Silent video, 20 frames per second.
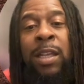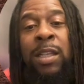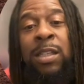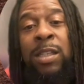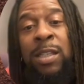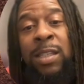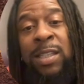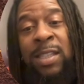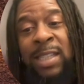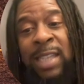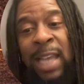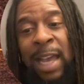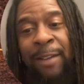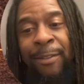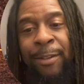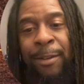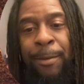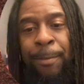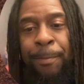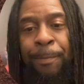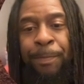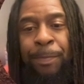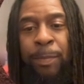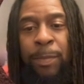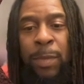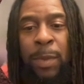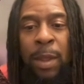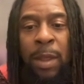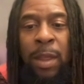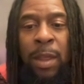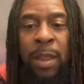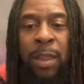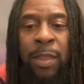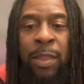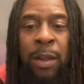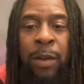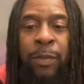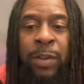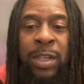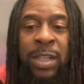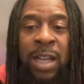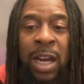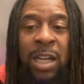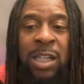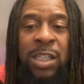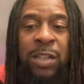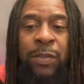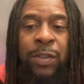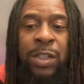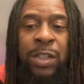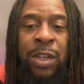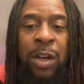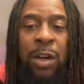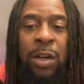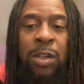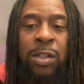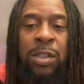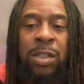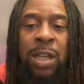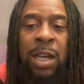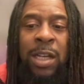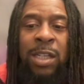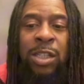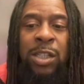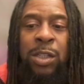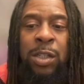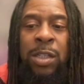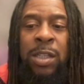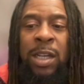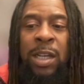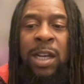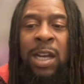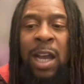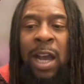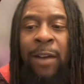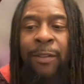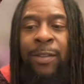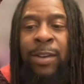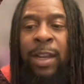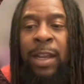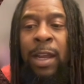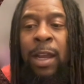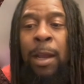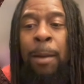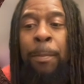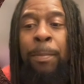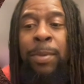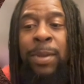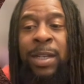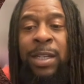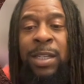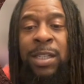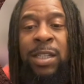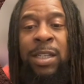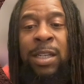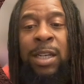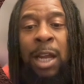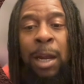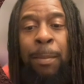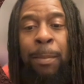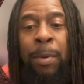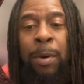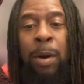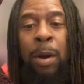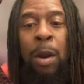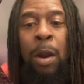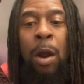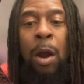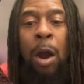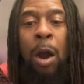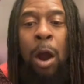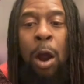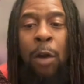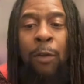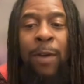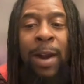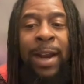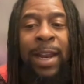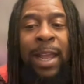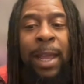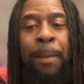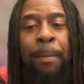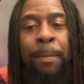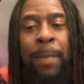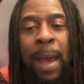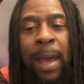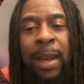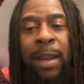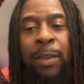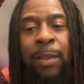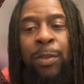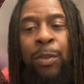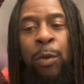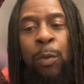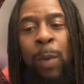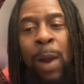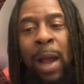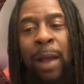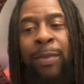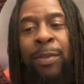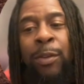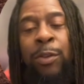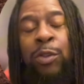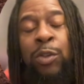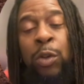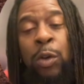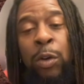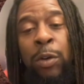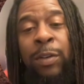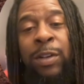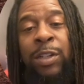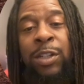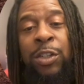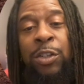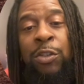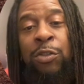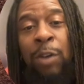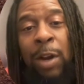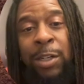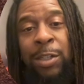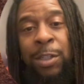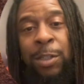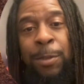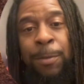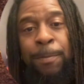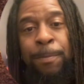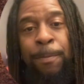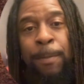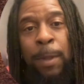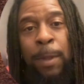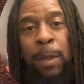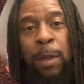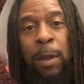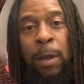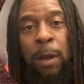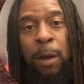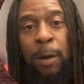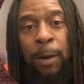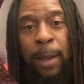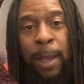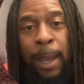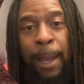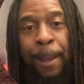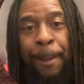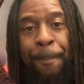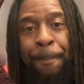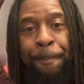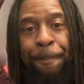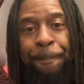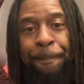to 7. The reduction returns us to the covenant completion number already embedded throughout the Torah structure. Okay?